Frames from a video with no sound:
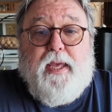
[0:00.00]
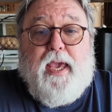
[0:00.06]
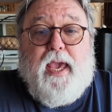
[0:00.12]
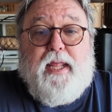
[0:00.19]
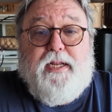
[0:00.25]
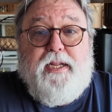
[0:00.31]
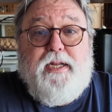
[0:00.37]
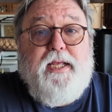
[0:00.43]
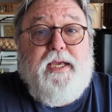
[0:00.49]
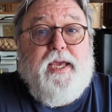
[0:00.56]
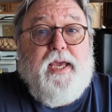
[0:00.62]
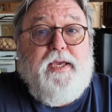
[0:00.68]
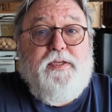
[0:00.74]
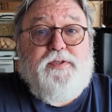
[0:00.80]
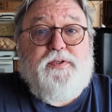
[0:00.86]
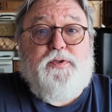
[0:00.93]
In any
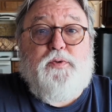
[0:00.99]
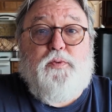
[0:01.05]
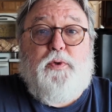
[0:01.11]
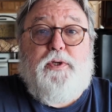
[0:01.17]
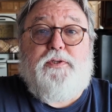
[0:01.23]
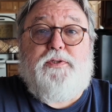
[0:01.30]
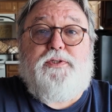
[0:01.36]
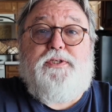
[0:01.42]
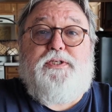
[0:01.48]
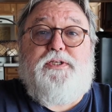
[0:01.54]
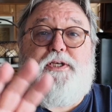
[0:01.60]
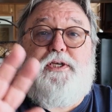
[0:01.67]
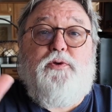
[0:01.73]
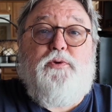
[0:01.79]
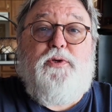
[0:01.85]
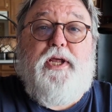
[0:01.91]
case, we'll see
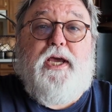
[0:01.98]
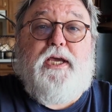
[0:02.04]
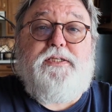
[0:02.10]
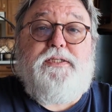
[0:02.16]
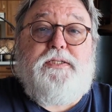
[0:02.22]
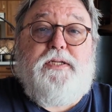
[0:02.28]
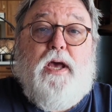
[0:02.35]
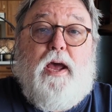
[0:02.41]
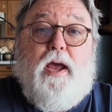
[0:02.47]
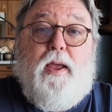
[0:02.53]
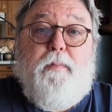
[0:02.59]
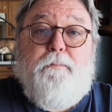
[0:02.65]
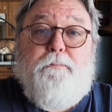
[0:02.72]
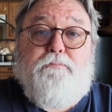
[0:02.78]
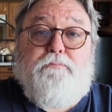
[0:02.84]
you next time.